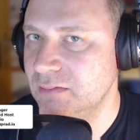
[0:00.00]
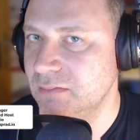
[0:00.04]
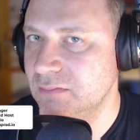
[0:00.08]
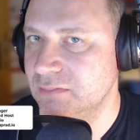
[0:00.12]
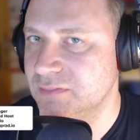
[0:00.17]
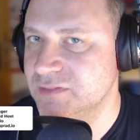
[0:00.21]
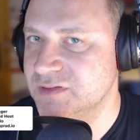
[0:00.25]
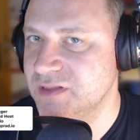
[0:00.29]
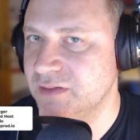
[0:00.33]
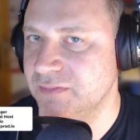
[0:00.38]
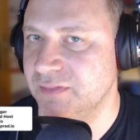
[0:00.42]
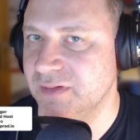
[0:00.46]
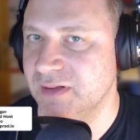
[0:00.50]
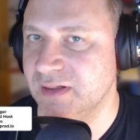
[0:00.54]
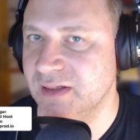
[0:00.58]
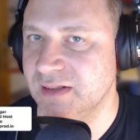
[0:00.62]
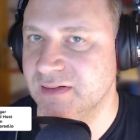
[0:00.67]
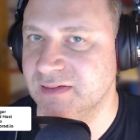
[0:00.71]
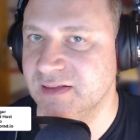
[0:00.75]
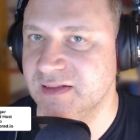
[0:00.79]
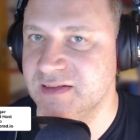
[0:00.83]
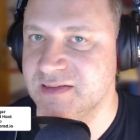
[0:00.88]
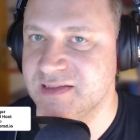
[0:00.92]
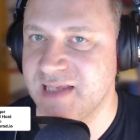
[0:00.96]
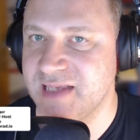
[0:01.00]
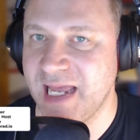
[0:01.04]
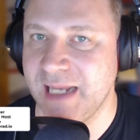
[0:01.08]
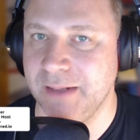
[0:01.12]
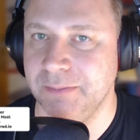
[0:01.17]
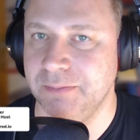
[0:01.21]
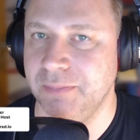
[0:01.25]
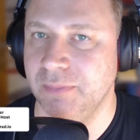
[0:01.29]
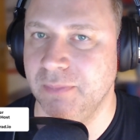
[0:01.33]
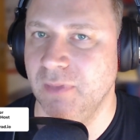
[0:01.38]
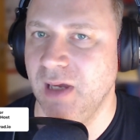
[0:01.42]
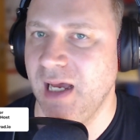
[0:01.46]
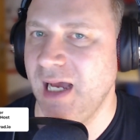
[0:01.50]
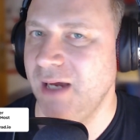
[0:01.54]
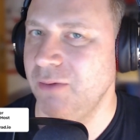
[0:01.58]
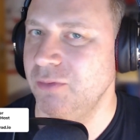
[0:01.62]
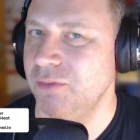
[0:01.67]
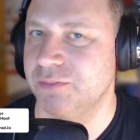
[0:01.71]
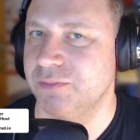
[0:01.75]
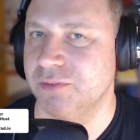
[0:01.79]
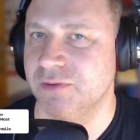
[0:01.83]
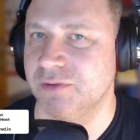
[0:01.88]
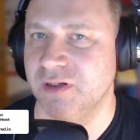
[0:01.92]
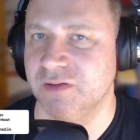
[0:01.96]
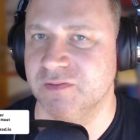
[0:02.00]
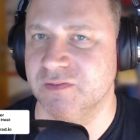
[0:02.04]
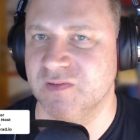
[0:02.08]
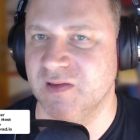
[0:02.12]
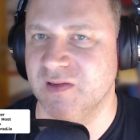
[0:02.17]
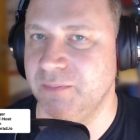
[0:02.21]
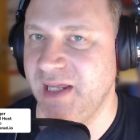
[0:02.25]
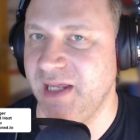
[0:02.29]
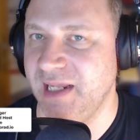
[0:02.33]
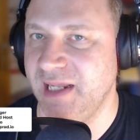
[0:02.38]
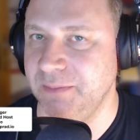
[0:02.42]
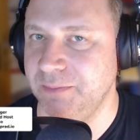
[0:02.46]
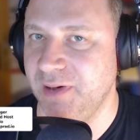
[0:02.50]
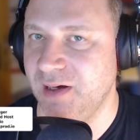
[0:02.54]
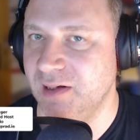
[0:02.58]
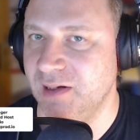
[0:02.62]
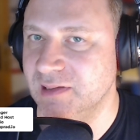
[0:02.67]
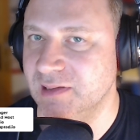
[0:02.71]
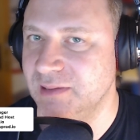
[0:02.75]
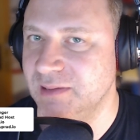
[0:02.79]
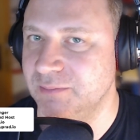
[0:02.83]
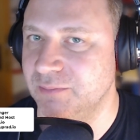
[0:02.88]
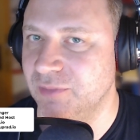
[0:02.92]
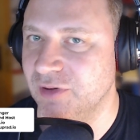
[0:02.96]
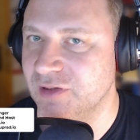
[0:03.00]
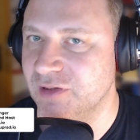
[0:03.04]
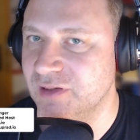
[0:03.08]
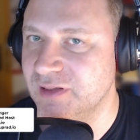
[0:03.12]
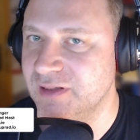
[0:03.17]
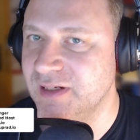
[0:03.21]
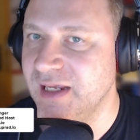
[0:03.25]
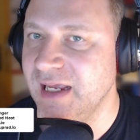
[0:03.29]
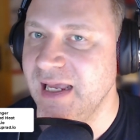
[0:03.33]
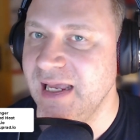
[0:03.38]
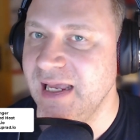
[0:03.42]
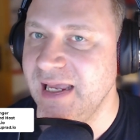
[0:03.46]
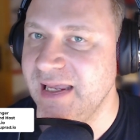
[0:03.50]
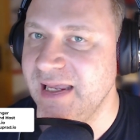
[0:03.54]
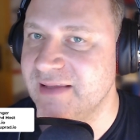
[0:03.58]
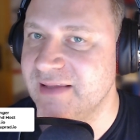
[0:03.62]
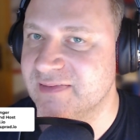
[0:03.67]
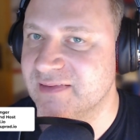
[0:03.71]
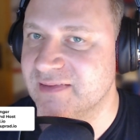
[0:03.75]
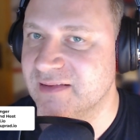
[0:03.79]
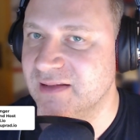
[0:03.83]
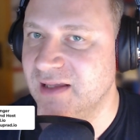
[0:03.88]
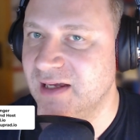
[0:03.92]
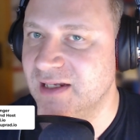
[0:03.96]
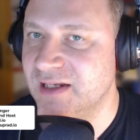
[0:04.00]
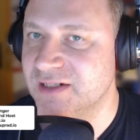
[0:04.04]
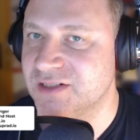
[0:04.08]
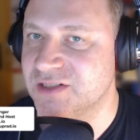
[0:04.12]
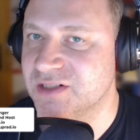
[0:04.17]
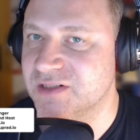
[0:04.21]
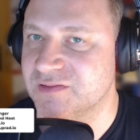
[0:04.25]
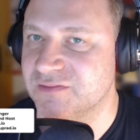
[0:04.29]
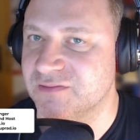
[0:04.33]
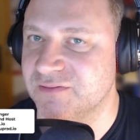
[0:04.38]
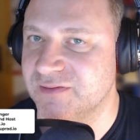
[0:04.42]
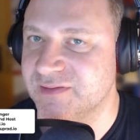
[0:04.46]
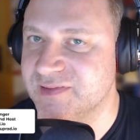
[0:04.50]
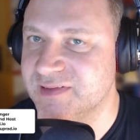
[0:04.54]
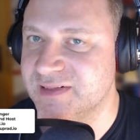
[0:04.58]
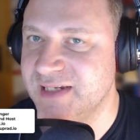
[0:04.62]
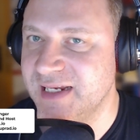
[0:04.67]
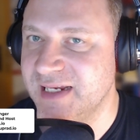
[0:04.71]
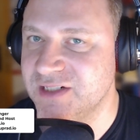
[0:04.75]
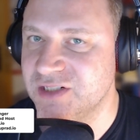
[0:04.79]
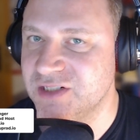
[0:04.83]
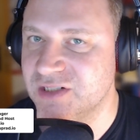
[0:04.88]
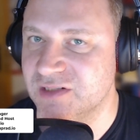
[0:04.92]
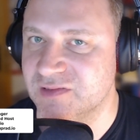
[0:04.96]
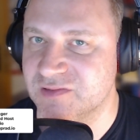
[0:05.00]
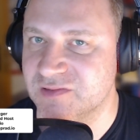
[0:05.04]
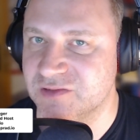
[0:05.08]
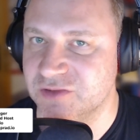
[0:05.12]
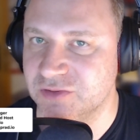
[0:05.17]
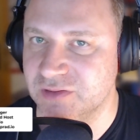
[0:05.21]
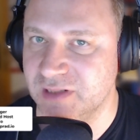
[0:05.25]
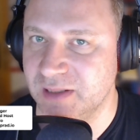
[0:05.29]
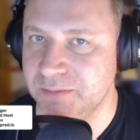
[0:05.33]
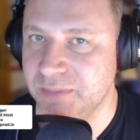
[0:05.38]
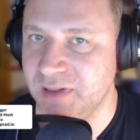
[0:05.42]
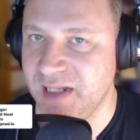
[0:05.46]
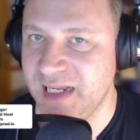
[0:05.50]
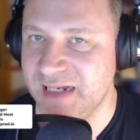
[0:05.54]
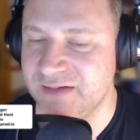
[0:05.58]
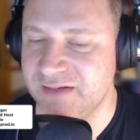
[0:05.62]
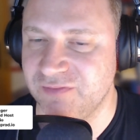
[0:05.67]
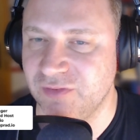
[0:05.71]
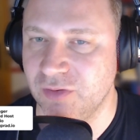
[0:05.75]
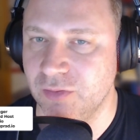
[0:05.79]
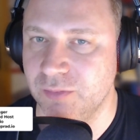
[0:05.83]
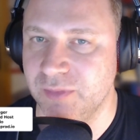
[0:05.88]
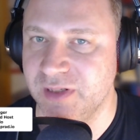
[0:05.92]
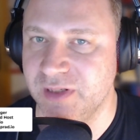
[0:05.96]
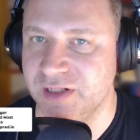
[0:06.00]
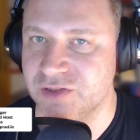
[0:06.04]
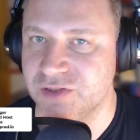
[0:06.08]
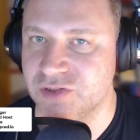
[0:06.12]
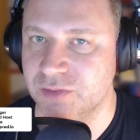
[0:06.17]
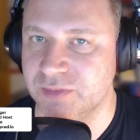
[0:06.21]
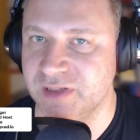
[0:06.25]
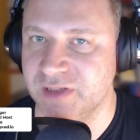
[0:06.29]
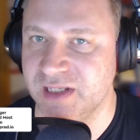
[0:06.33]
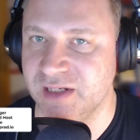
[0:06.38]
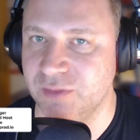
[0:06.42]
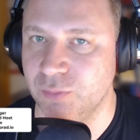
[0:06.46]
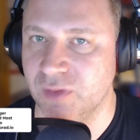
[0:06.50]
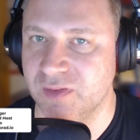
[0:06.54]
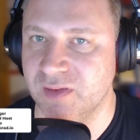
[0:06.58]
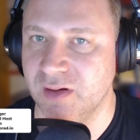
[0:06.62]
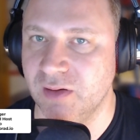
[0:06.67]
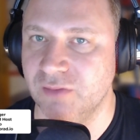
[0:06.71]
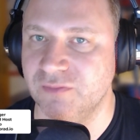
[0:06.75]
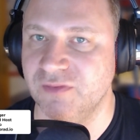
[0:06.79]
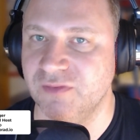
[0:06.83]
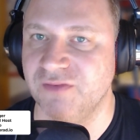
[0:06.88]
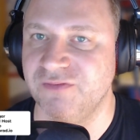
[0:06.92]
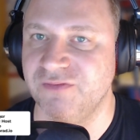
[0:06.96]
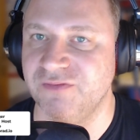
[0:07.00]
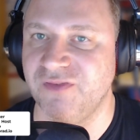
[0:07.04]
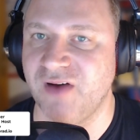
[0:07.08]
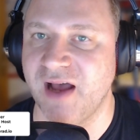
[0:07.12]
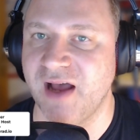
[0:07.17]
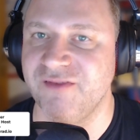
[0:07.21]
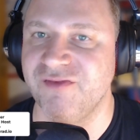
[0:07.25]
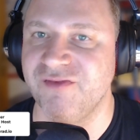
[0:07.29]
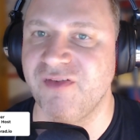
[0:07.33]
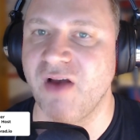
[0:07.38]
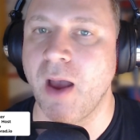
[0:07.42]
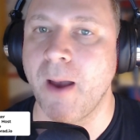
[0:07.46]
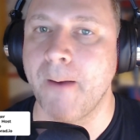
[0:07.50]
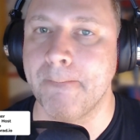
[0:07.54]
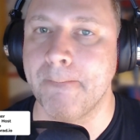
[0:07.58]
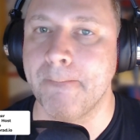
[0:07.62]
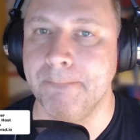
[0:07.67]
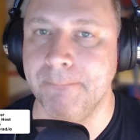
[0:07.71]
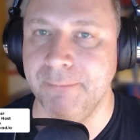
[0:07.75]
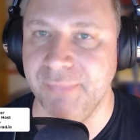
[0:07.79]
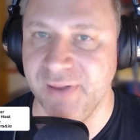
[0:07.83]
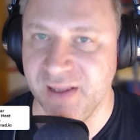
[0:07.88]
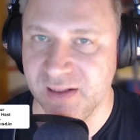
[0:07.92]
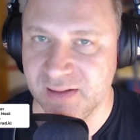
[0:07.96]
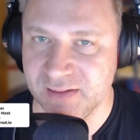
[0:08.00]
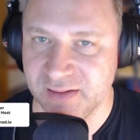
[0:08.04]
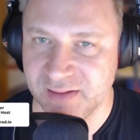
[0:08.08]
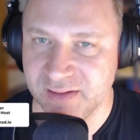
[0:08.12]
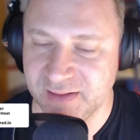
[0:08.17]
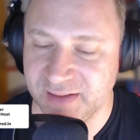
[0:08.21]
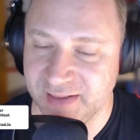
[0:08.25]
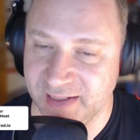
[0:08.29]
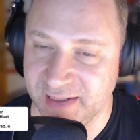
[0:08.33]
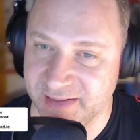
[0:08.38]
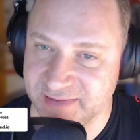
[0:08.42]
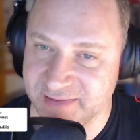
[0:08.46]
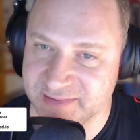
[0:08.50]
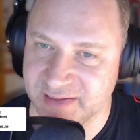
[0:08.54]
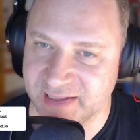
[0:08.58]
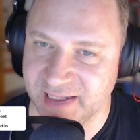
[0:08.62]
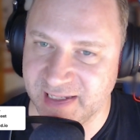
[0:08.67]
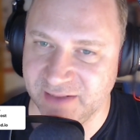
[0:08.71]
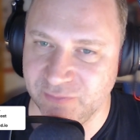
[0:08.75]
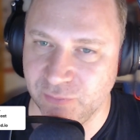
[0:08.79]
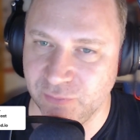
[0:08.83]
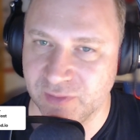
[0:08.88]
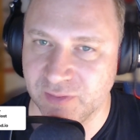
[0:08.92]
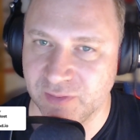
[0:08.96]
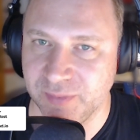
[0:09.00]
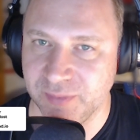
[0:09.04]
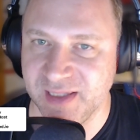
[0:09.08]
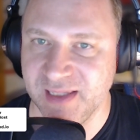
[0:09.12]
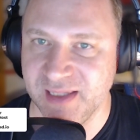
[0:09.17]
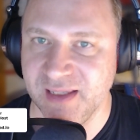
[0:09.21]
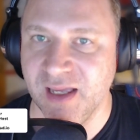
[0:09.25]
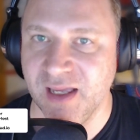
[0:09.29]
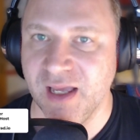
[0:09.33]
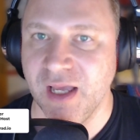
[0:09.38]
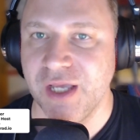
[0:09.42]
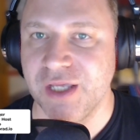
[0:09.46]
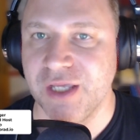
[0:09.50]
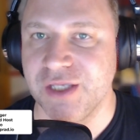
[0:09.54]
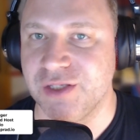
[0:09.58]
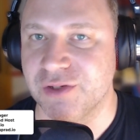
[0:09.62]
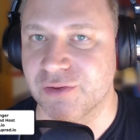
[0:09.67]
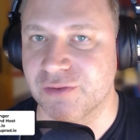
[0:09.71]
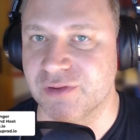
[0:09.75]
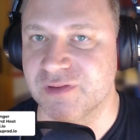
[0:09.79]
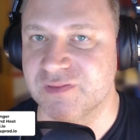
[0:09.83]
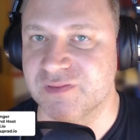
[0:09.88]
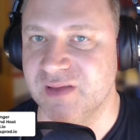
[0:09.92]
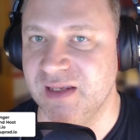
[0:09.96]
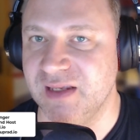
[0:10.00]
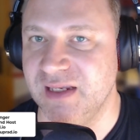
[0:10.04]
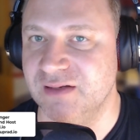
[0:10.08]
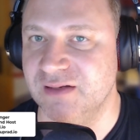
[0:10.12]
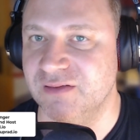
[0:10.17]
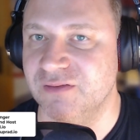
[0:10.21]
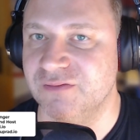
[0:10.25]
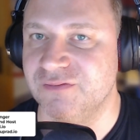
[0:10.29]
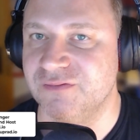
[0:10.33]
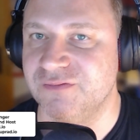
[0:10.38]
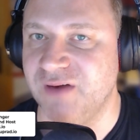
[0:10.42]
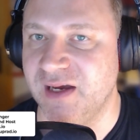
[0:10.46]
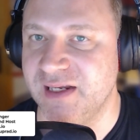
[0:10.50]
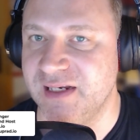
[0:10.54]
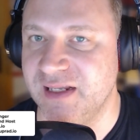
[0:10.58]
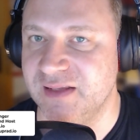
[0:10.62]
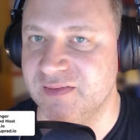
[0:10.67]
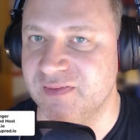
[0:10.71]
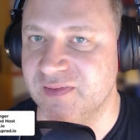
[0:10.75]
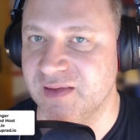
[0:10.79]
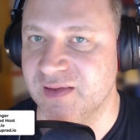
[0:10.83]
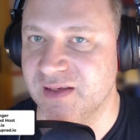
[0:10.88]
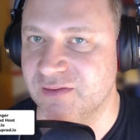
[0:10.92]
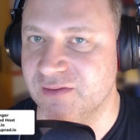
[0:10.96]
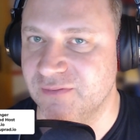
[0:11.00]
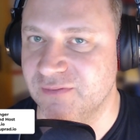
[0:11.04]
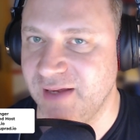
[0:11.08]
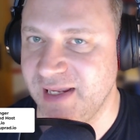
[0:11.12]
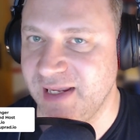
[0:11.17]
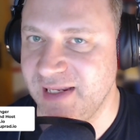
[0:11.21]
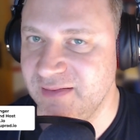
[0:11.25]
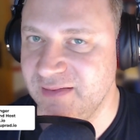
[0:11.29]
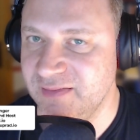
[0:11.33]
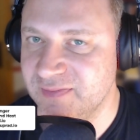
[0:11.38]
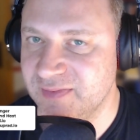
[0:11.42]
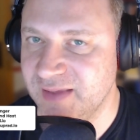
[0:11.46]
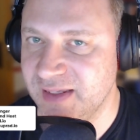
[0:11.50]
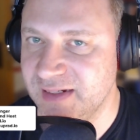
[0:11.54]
something like this. And I would pronounce them Enpal in Berlin, is the largest residential solar platform in Germany with over 5 billion, yes, again with a B, euros in financing raised.